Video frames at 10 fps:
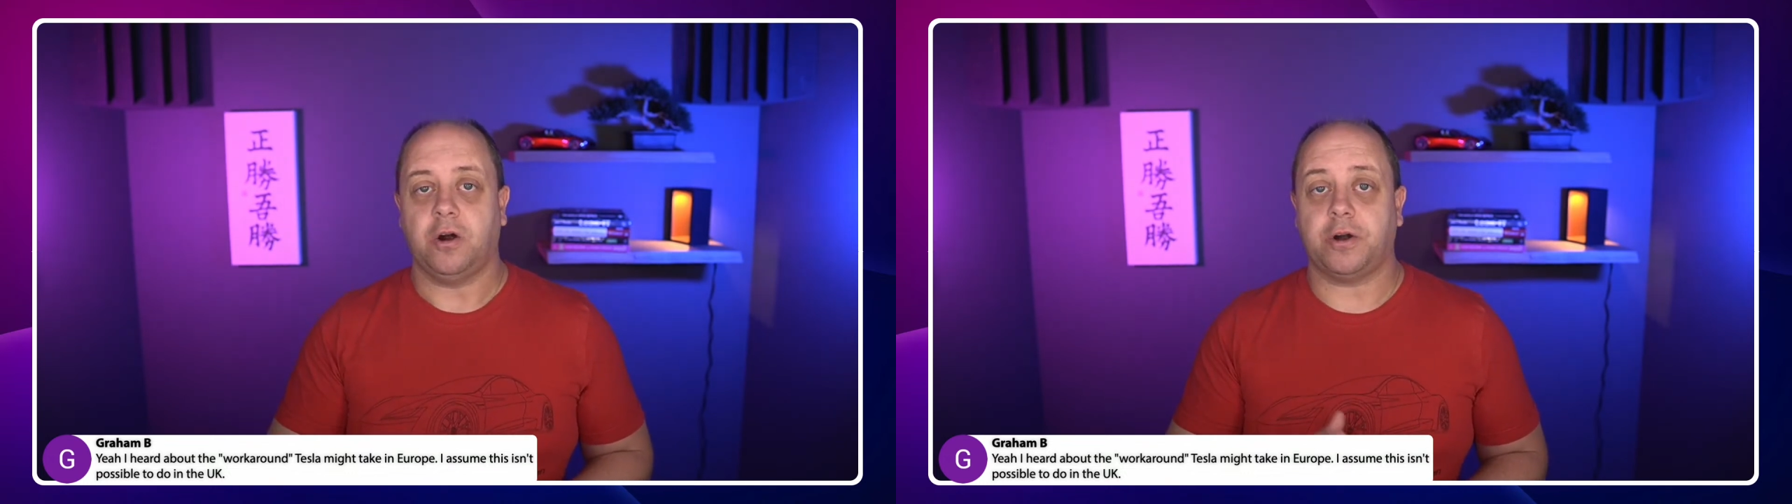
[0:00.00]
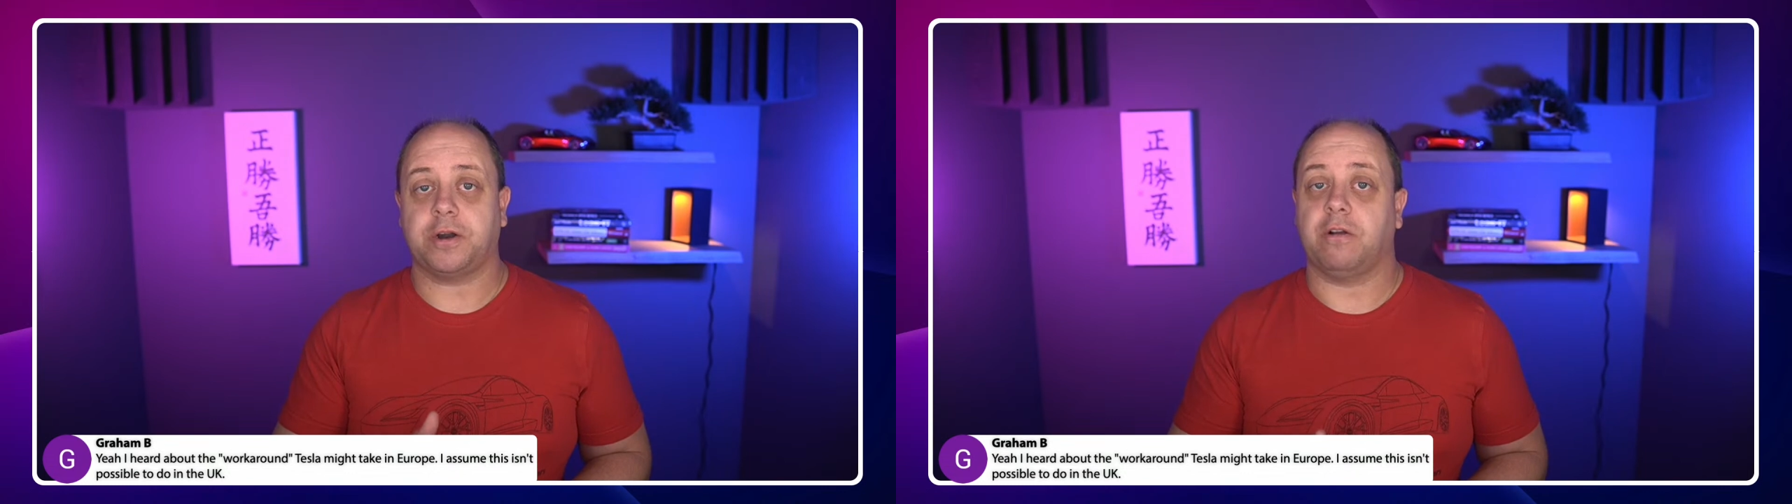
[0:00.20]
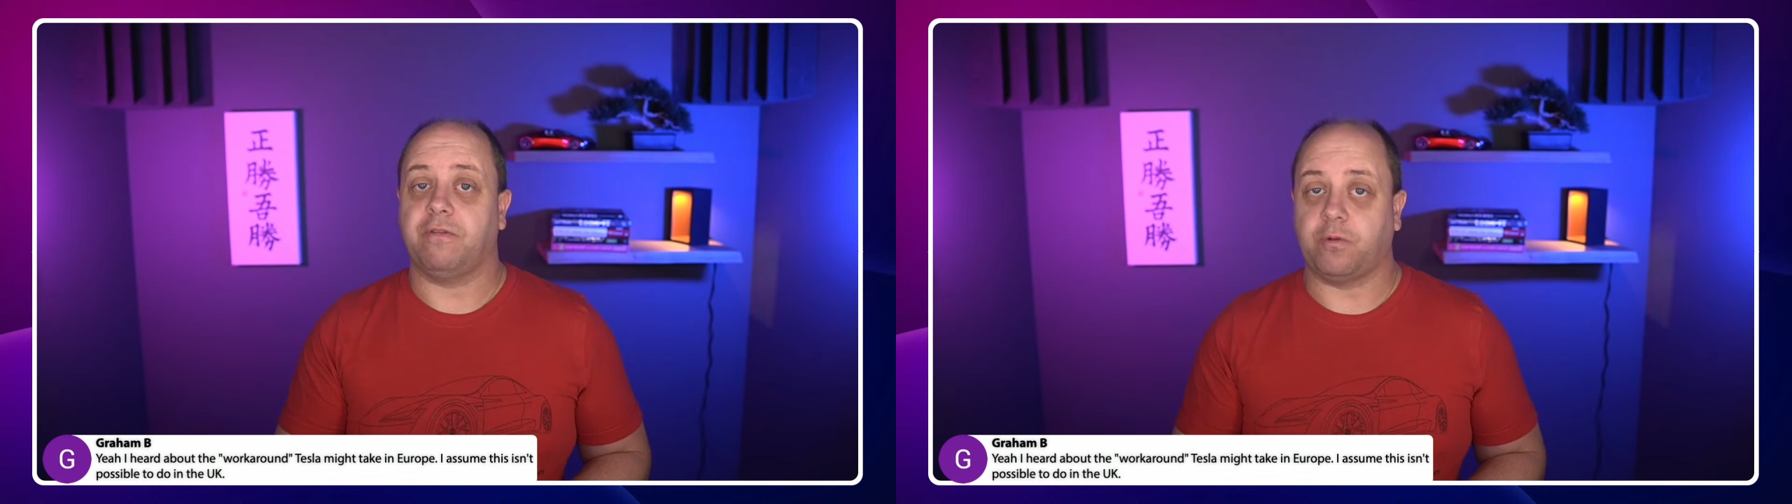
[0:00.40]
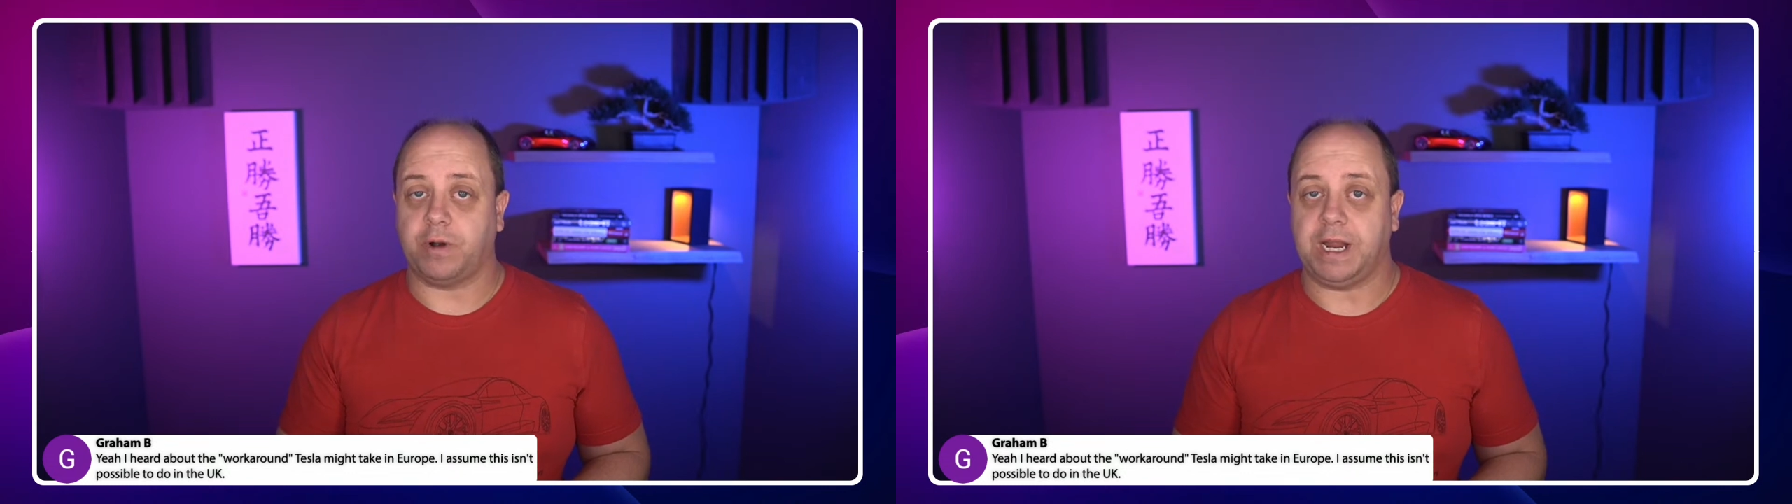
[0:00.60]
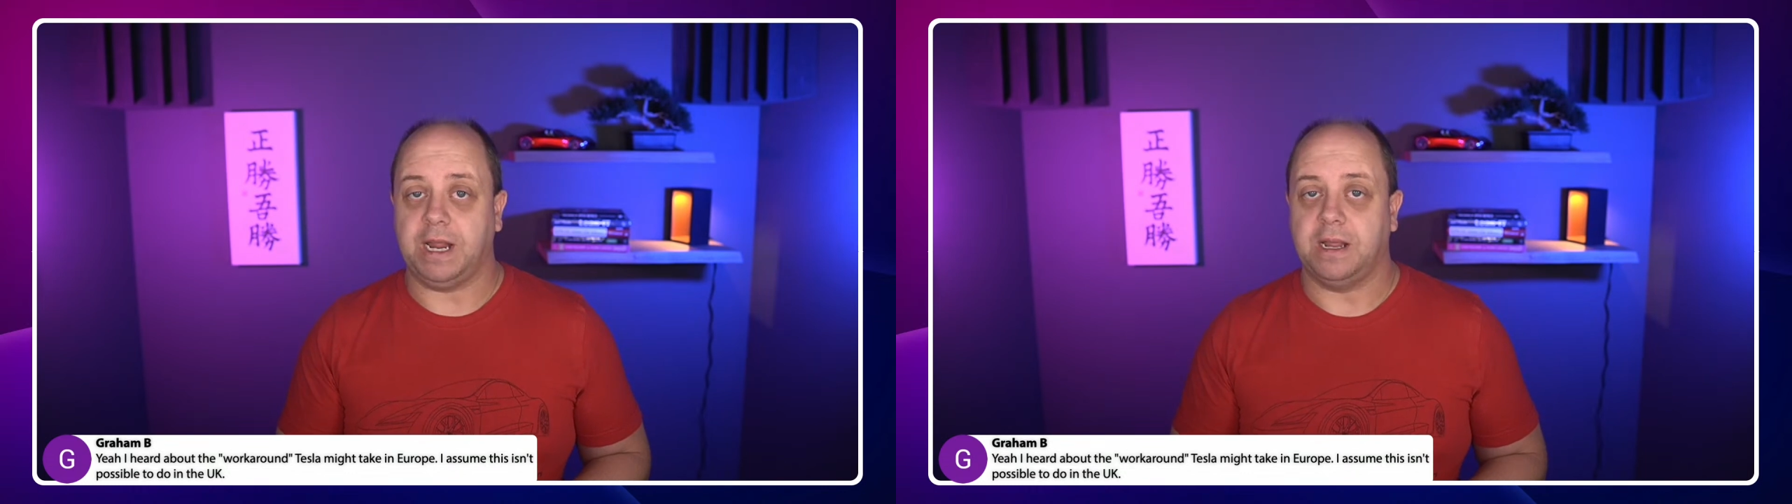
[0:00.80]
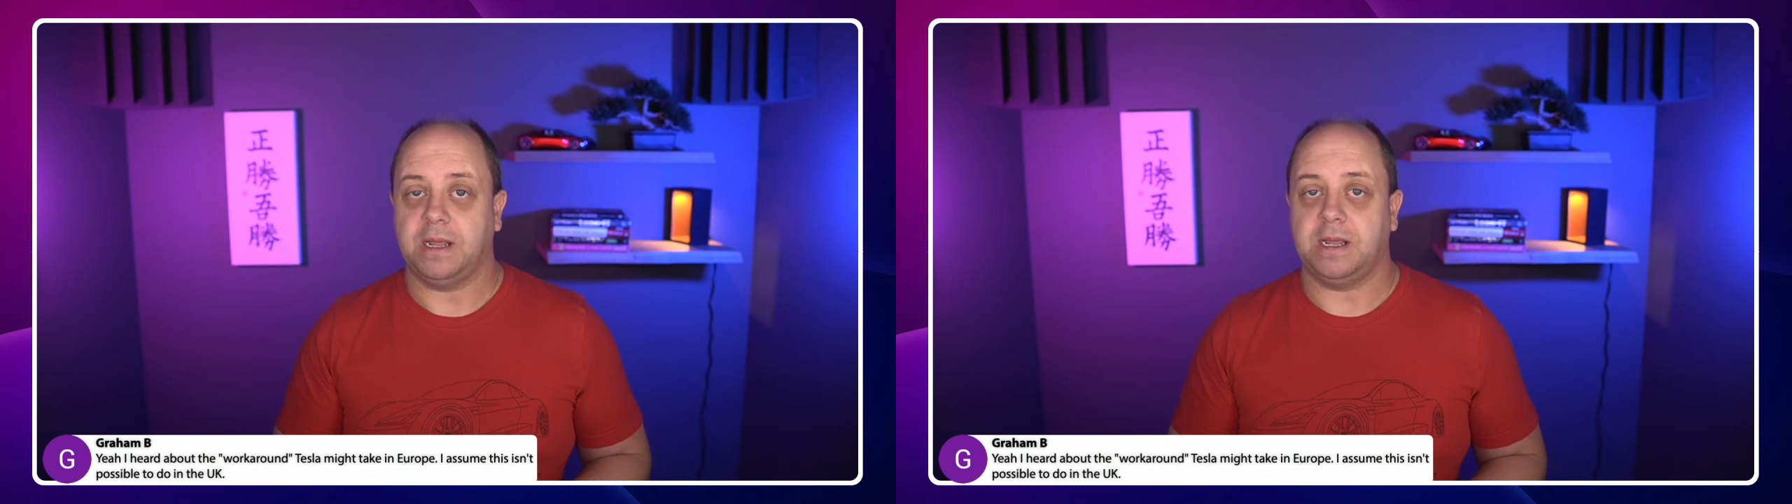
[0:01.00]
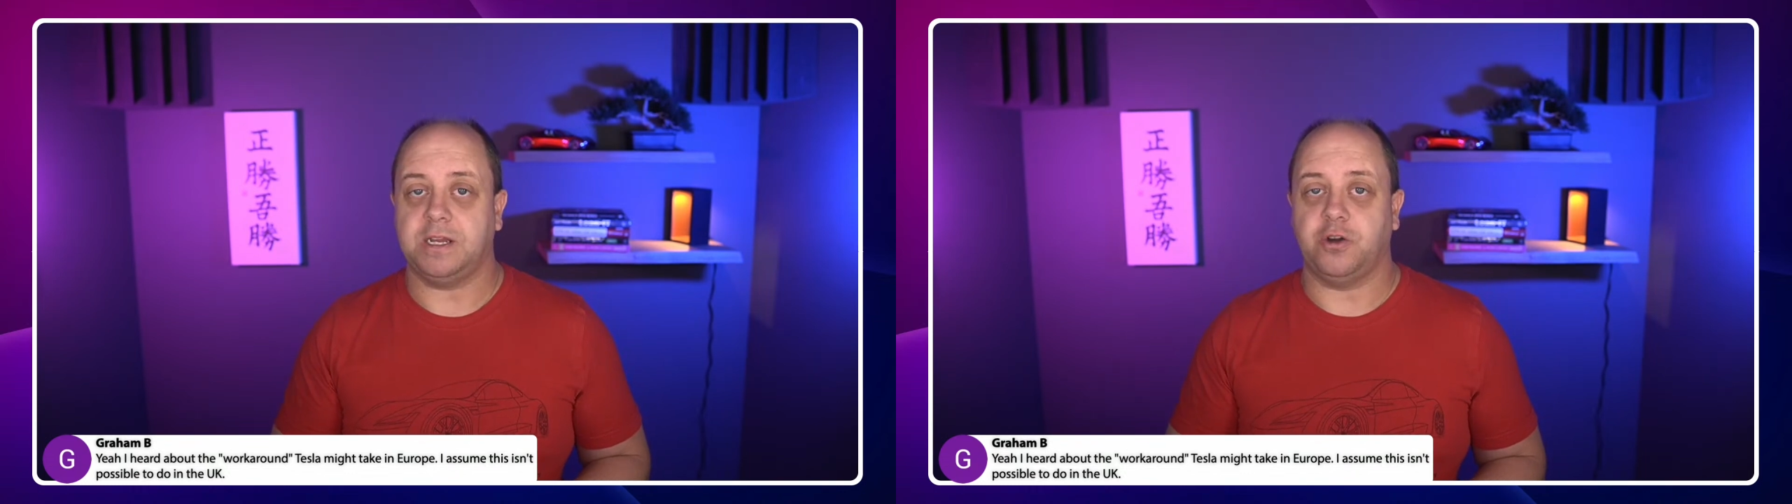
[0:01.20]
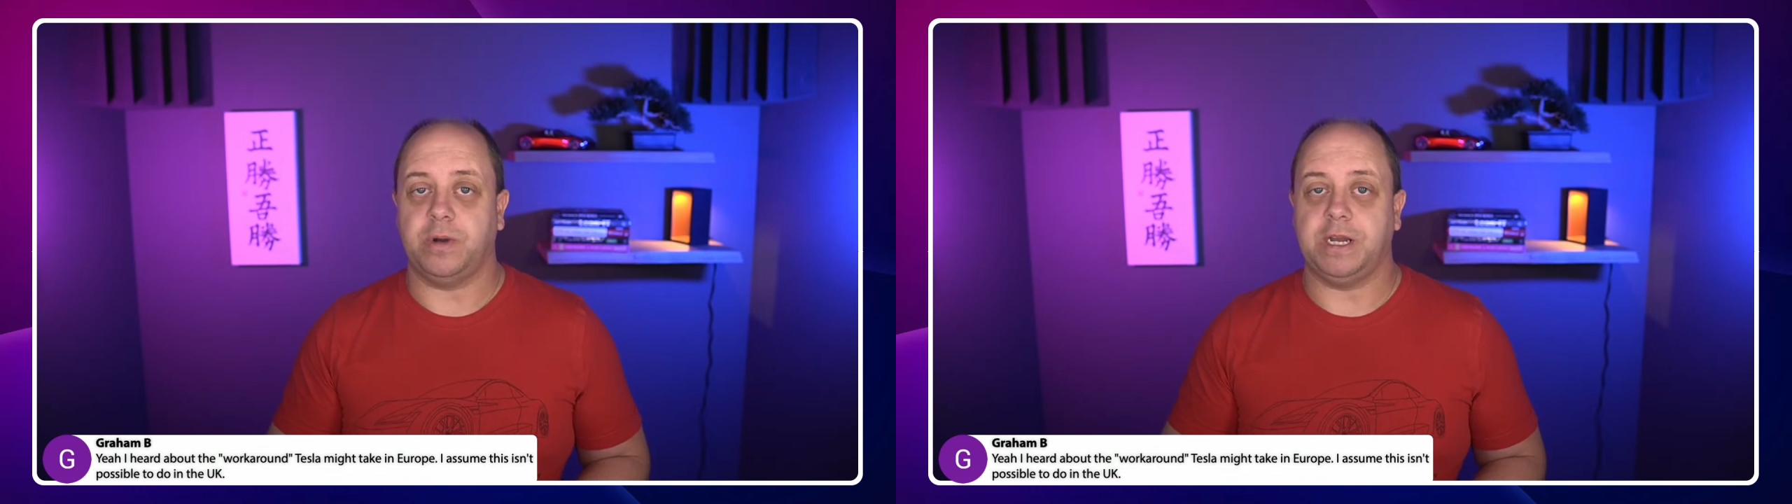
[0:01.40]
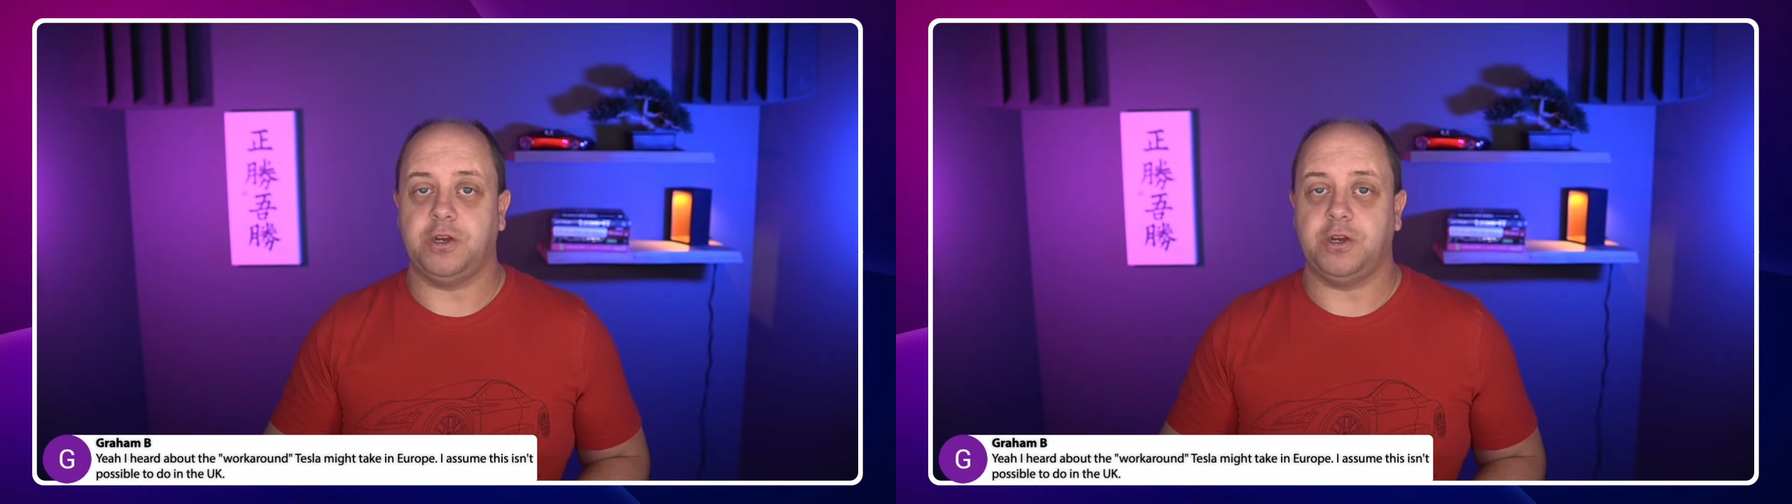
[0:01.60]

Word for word: Article 40 is going